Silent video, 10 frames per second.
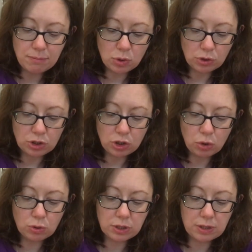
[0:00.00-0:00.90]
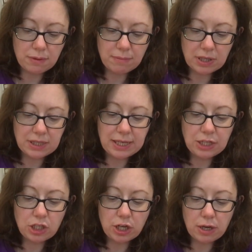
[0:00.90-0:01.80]
much shorter than my
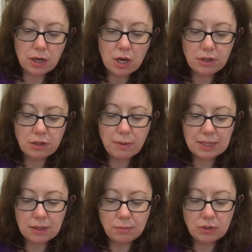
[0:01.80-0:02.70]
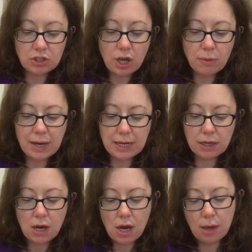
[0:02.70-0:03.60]
t-shirt. So as I'm
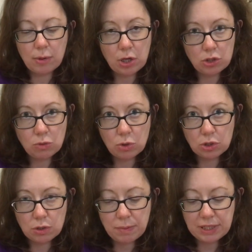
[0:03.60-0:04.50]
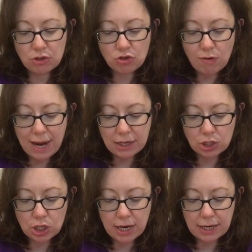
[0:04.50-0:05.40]
sewing, I'm going to want to be
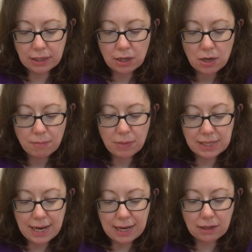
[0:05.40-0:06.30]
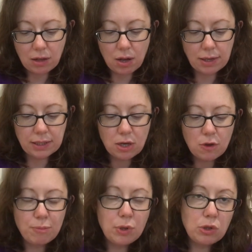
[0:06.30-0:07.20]
stretching my neckline,
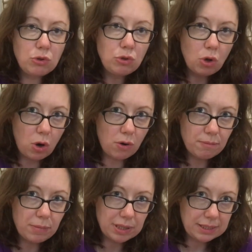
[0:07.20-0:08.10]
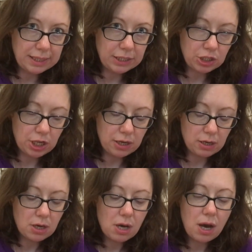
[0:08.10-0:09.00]
but not my t-shirt.
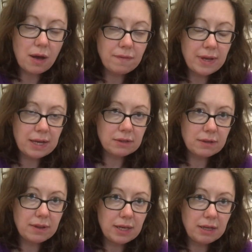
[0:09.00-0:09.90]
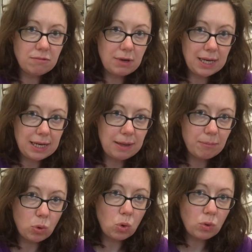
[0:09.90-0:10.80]
And that's the really
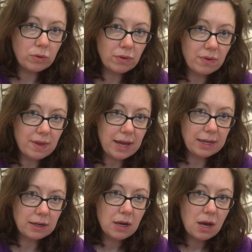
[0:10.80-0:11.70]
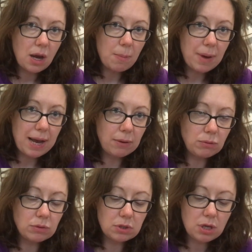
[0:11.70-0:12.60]
important thing
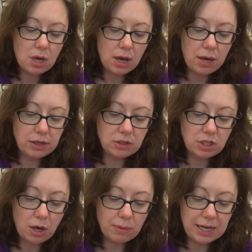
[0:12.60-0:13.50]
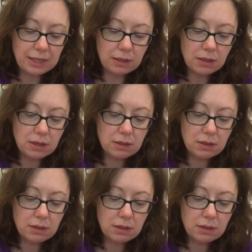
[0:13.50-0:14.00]
about sewing